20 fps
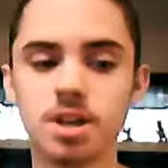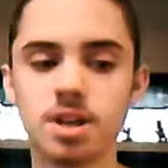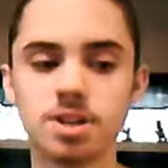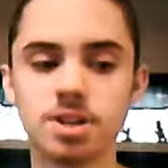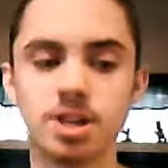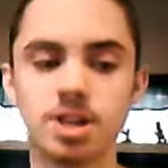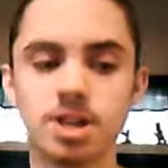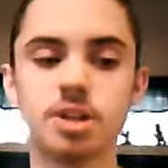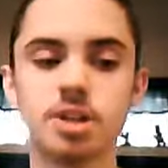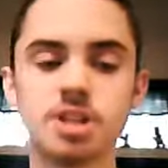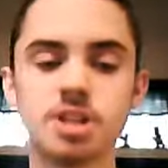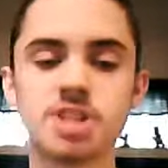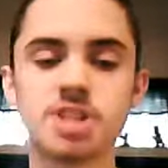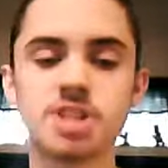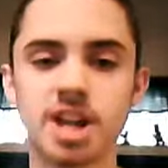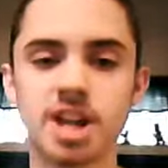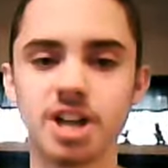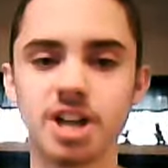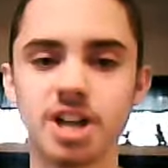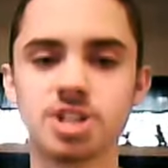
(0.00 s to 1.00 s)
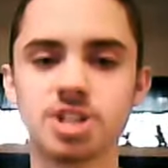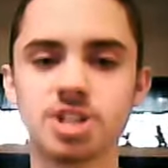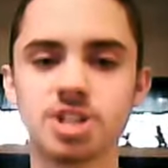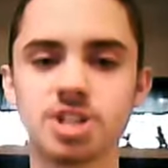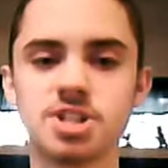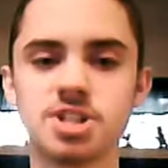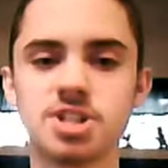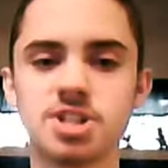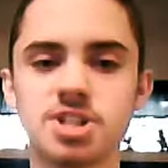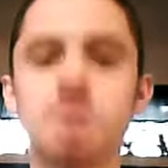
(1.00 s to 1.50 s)
Deadliest Catch,
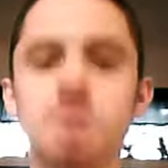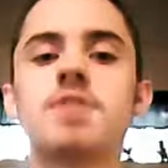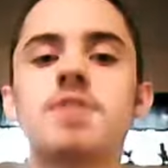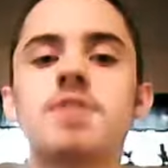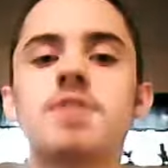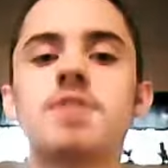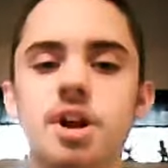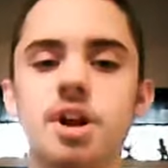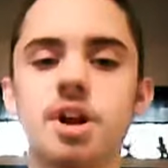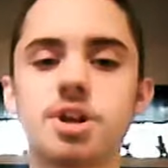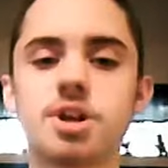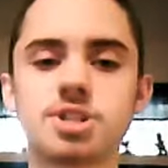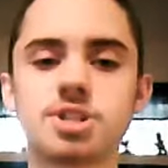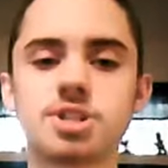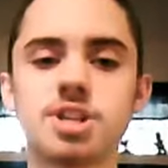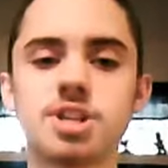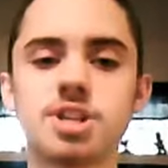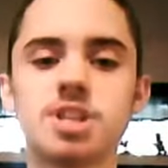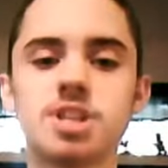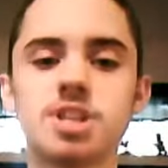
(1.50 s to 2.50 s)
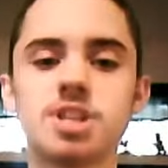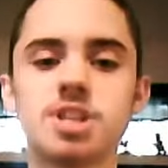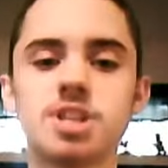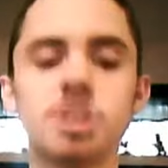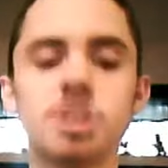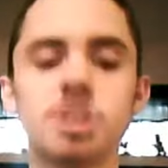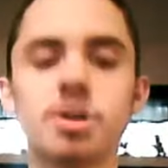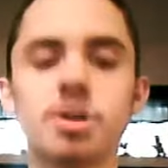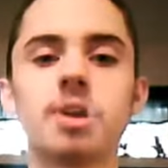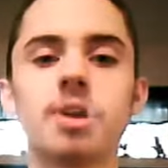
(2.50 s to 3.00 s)
Sea of Chaos. See you
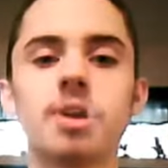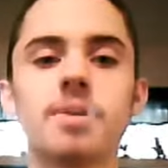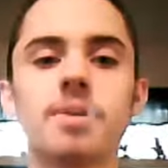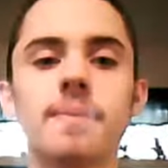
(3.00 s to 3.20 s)
later.